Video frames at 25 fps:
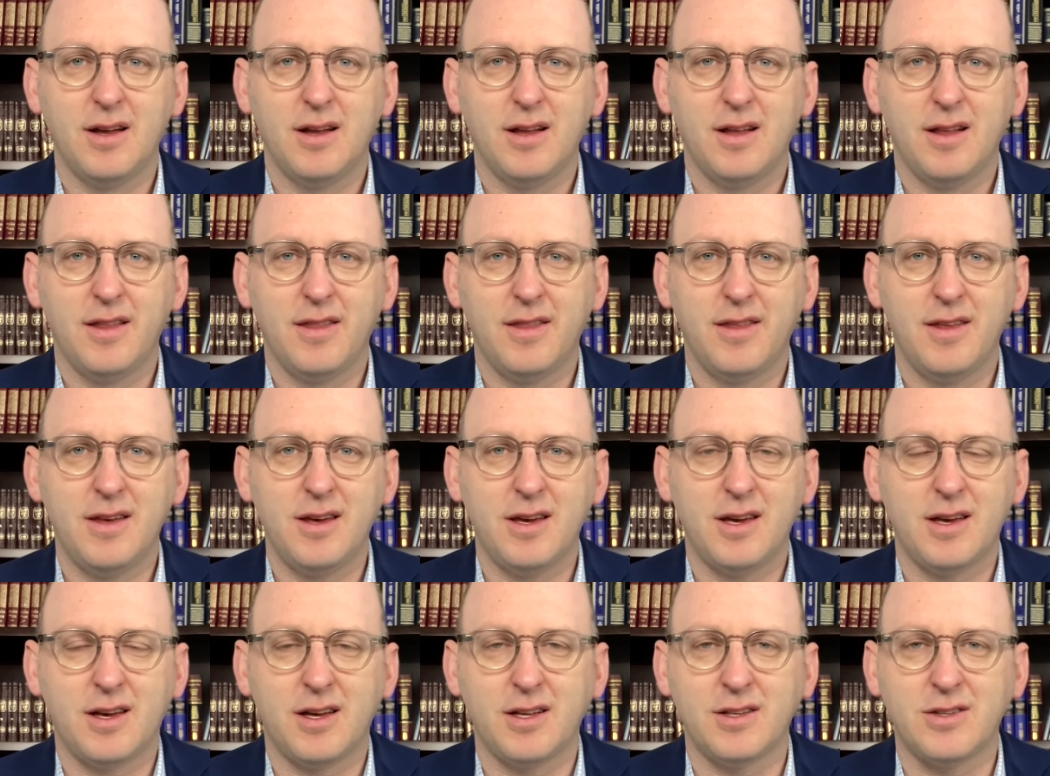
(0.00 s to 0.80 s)
the
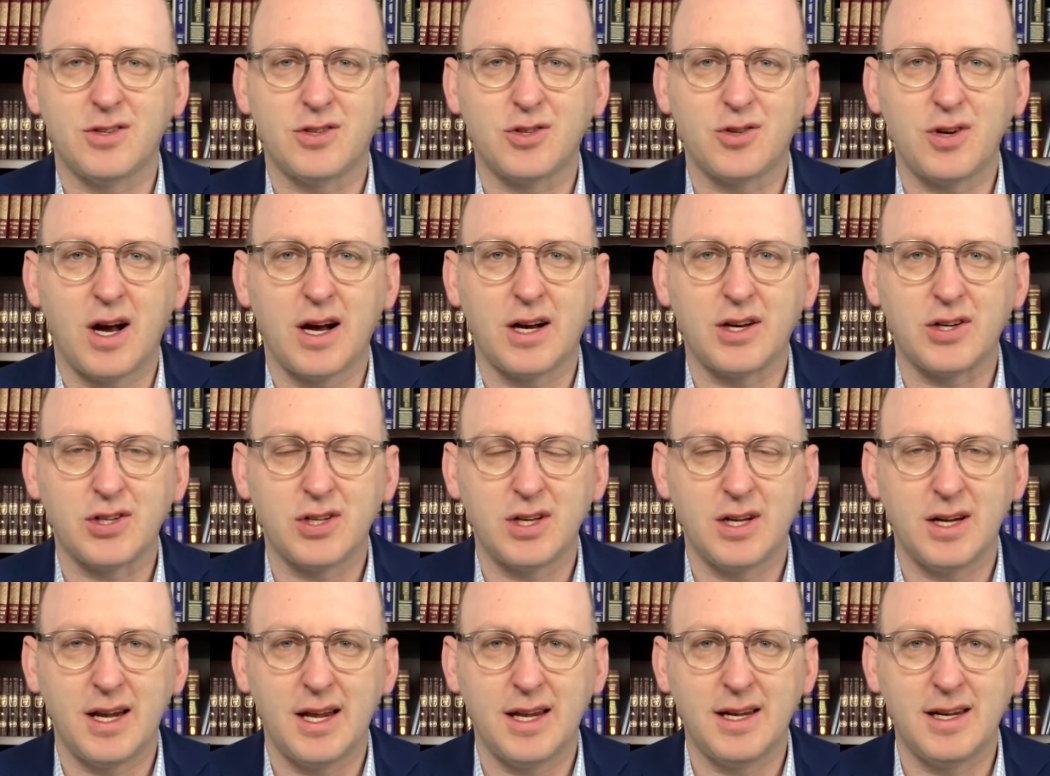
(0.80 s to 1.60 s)

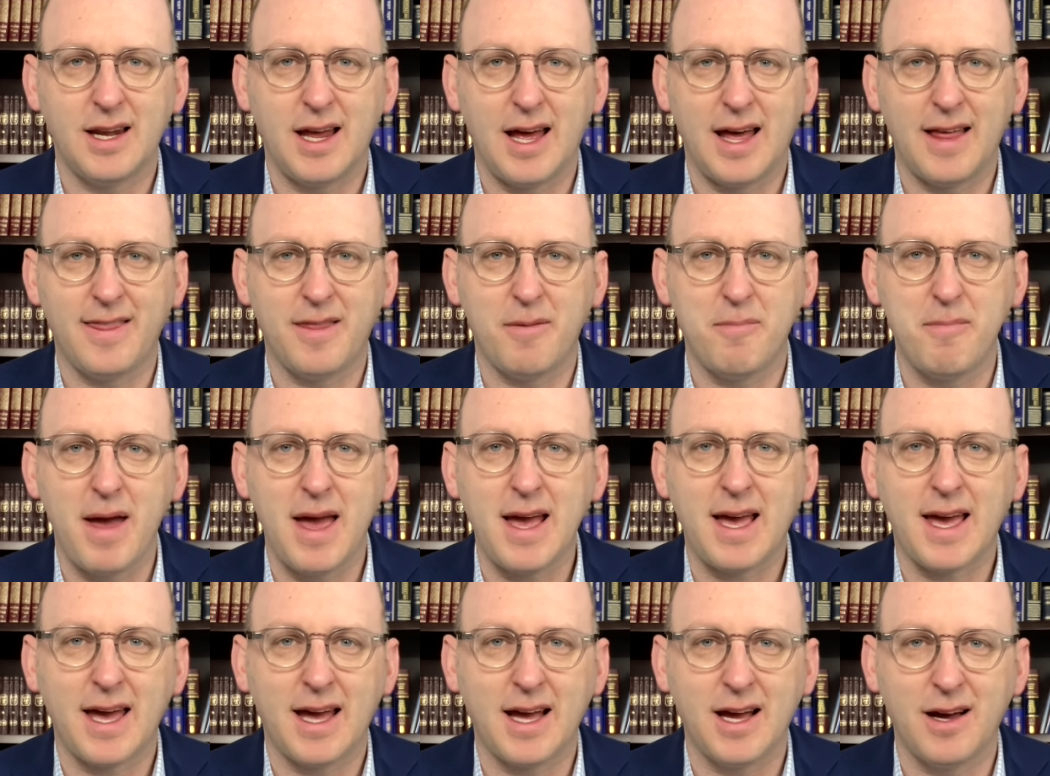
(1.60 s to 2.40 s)
construction and, and the
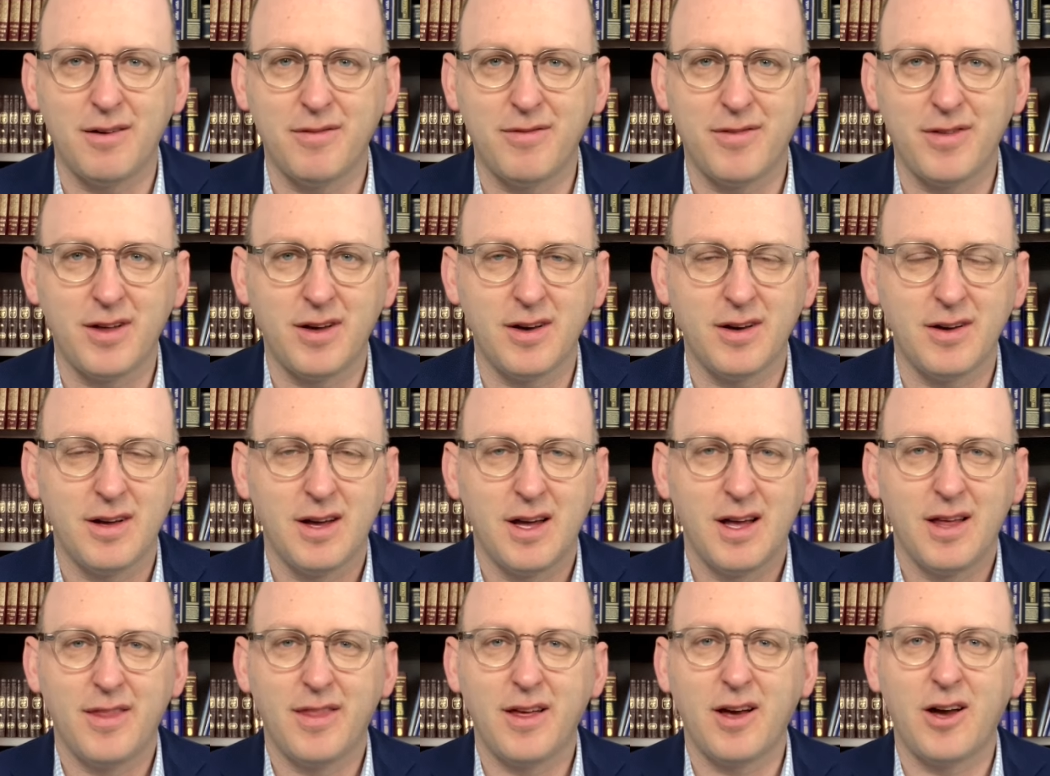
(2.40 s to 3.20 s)
making of the,
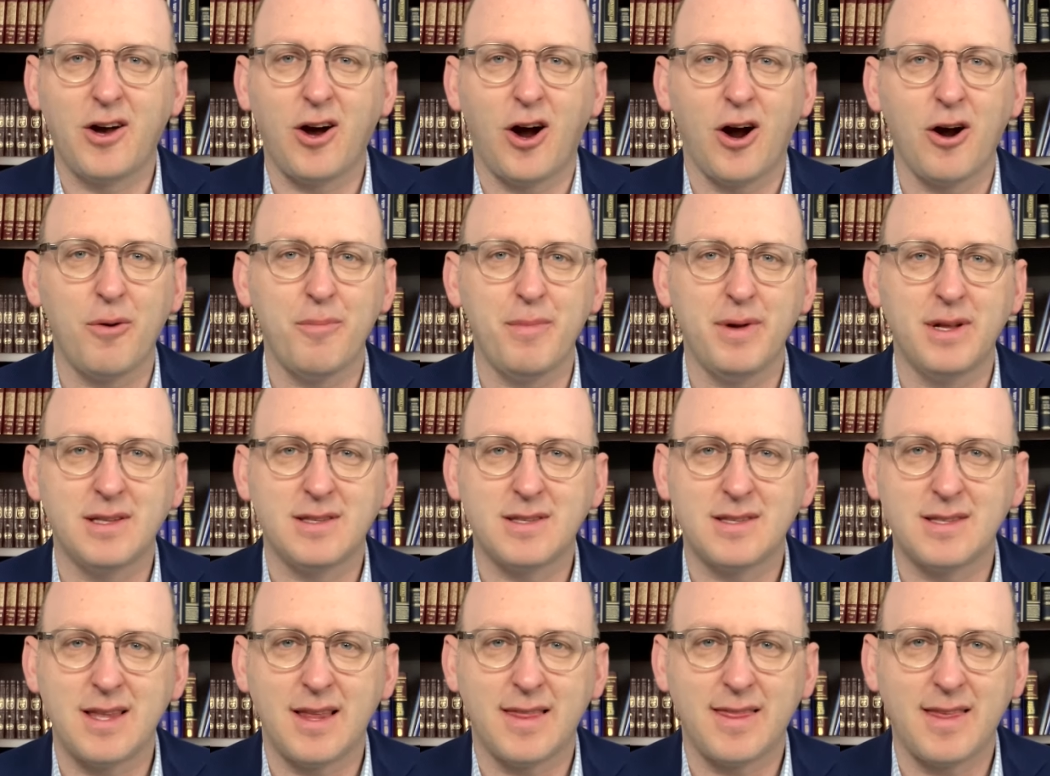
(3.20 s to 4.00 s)
the
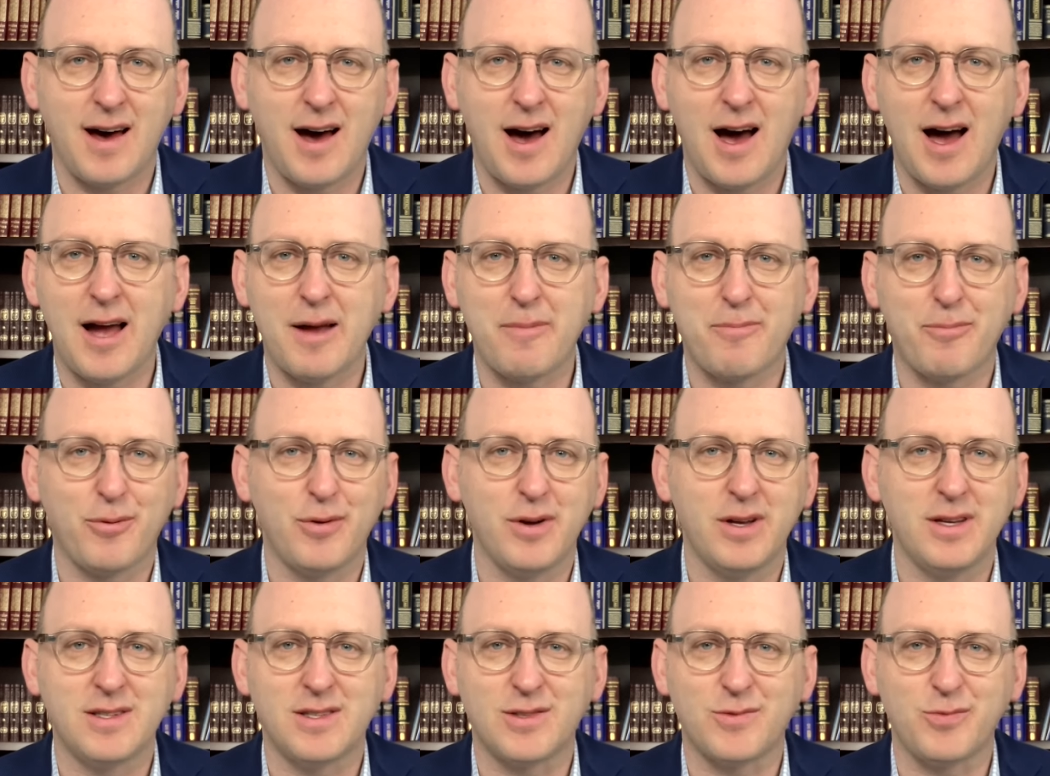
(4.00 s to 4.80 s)
garments that the high
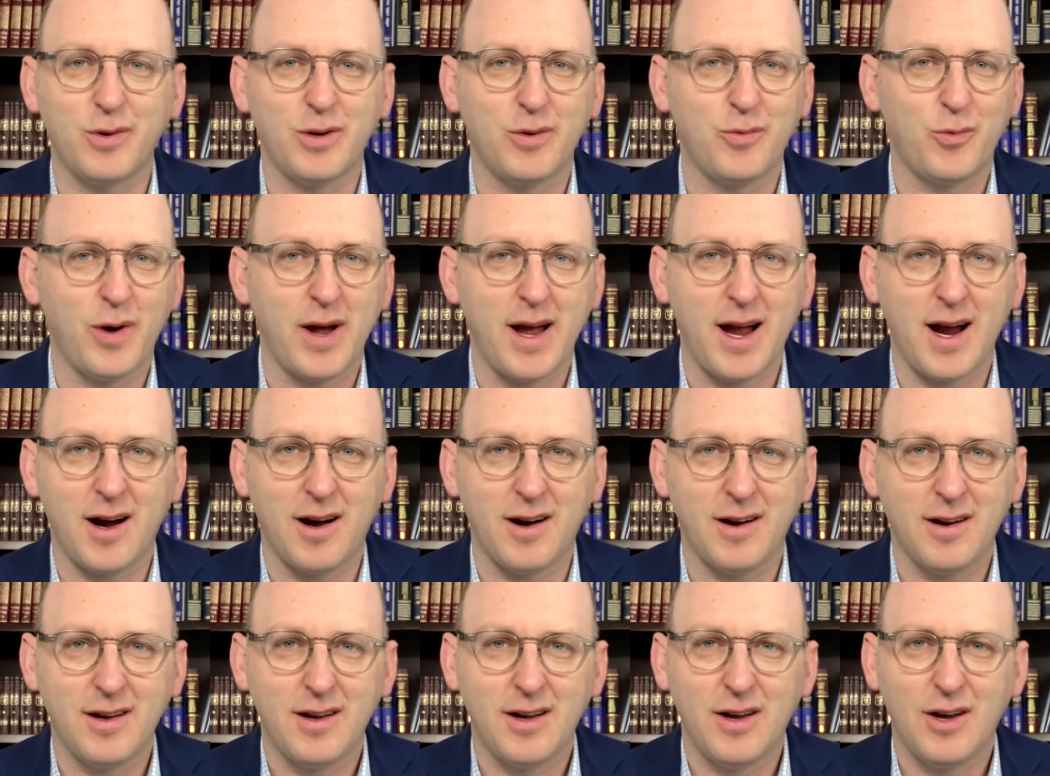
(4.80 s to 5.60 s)
priest would
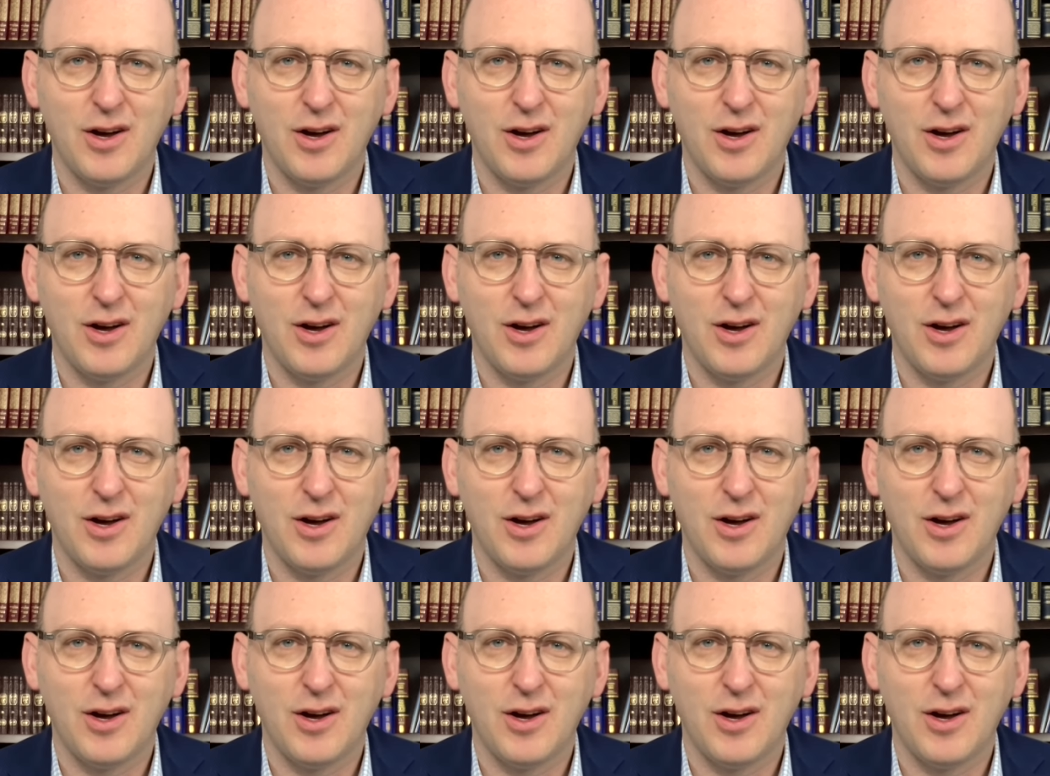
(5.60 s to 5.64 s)
wear.